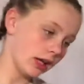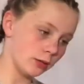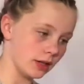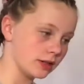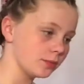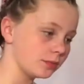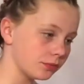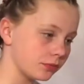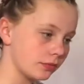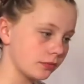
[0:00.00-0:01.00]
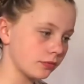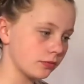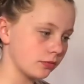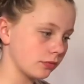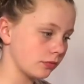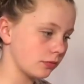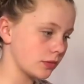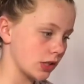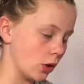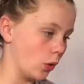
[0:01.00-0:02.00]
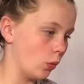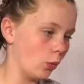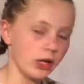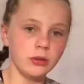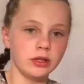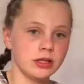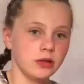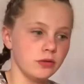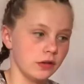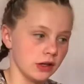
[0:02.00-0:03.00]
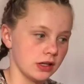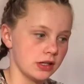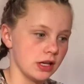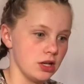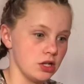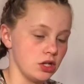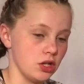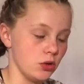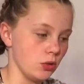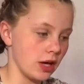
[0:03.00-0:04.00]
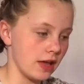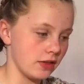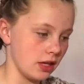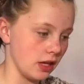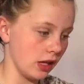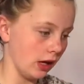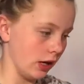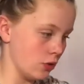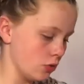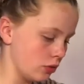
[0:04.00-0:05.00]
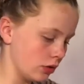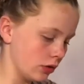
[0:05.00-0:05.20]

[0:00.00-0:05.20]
Anyways, so what you'll do first is you get the glue.